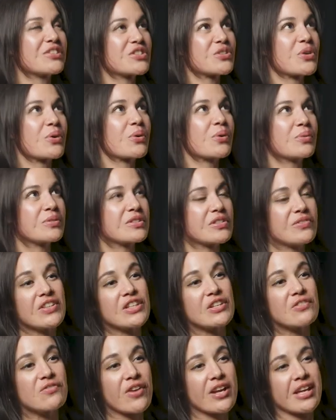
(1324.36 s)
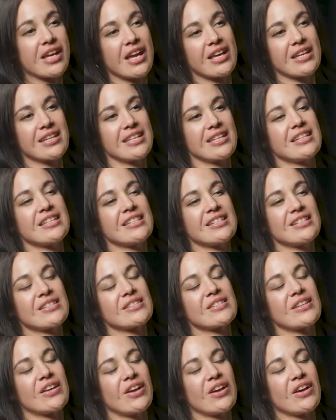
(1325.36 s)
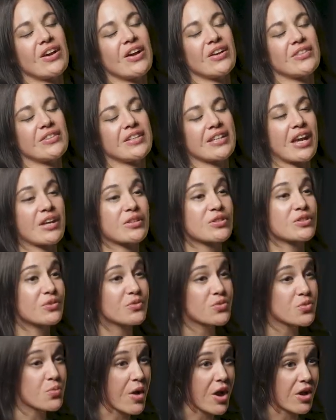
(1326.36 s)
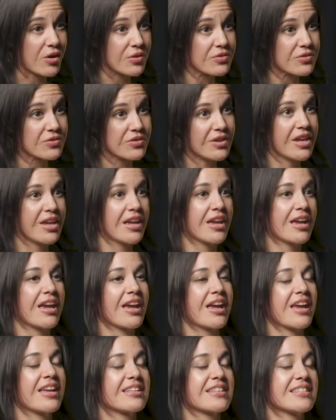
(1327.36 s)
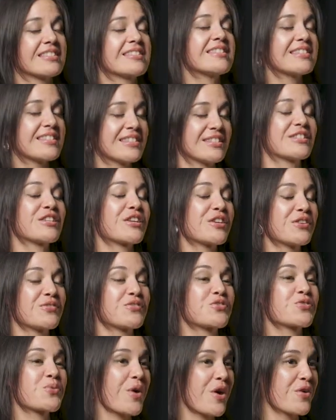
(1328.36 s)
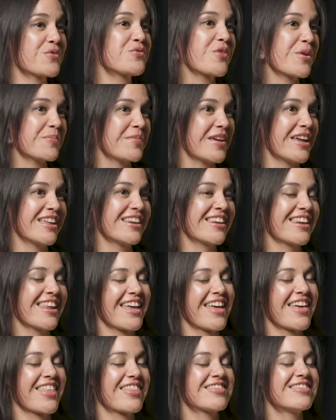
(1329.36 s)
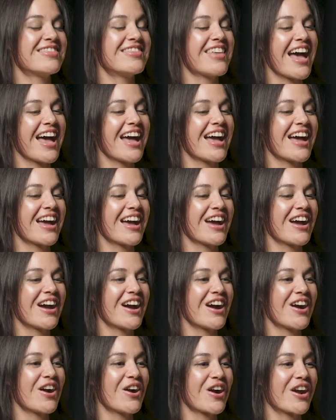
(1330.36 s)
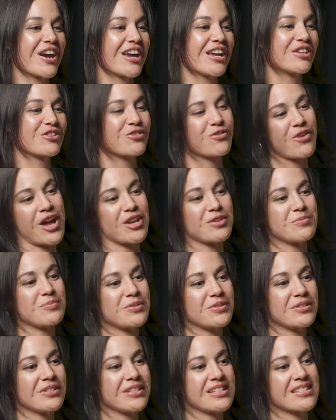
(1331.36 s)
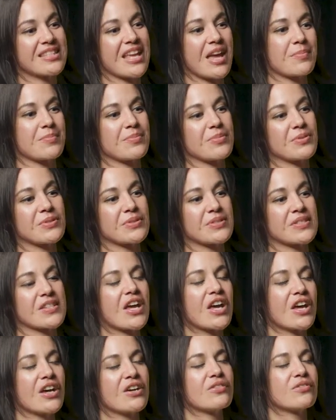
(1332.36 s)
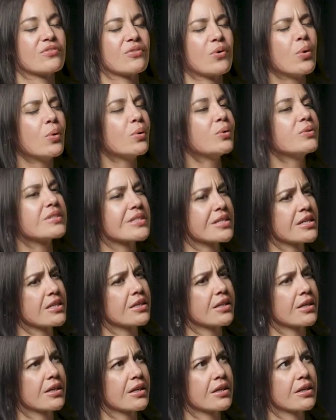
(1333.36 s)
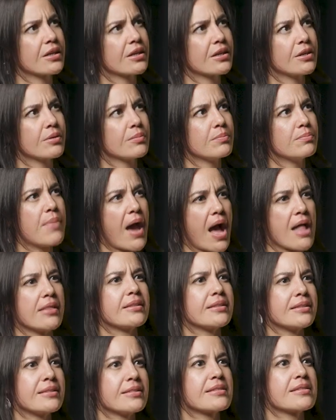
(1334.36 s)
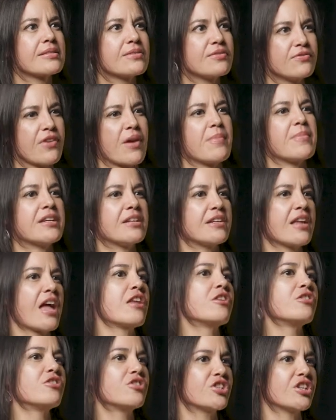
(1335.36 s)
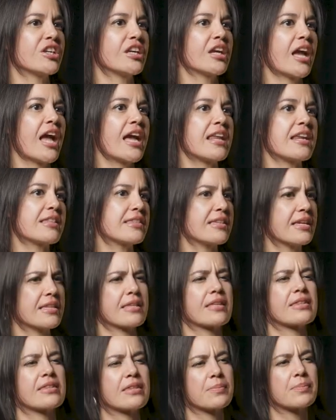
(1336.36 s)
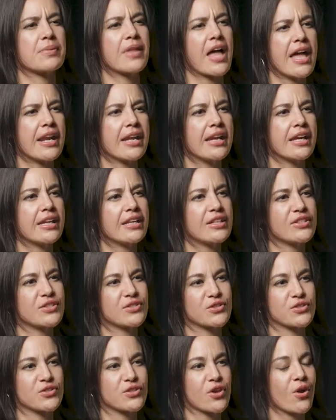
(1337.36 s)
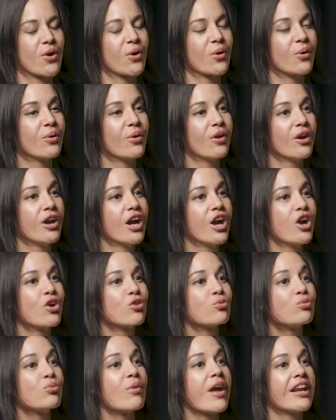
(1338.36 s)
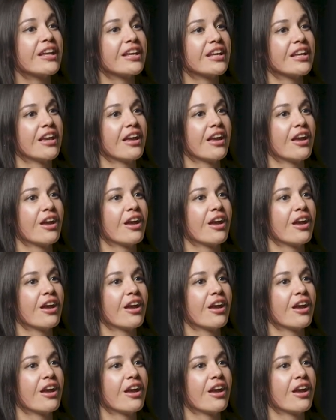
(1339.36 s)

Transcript: so Divina Franca is on the Council of 12. It consists of 12 women that are incredible examples of holding balanced feminine energy. And I think that the planet is so ready